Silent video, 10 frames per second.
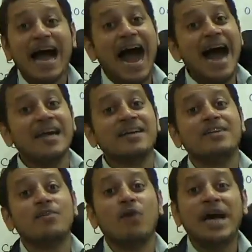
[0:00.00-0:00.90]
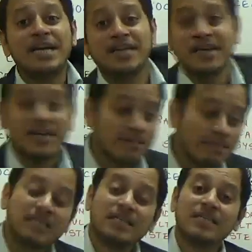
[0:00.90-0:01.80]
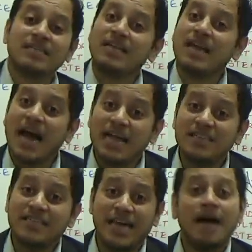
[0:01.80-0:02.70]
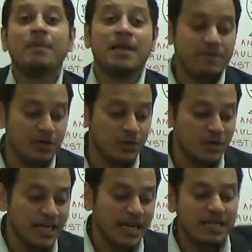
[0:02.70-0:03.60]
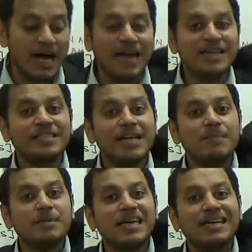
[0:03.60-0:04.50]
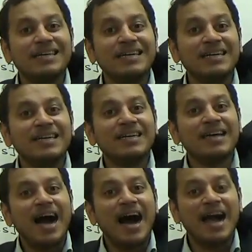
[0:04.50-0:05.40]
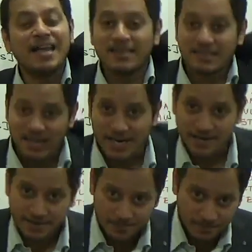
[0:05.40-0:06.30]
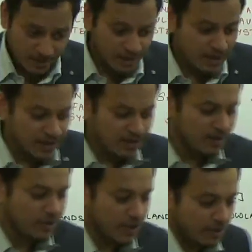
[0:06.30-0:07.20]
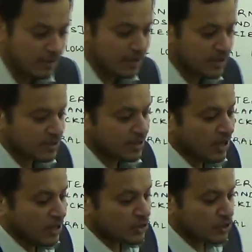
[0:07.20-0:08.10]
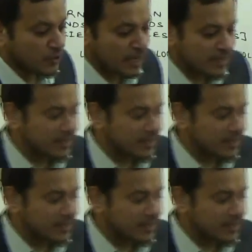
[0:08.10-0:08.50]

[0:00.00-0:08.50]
and the white color means it is an ice cap, and we know that the ice cap is at a highest height in the normal region. So you can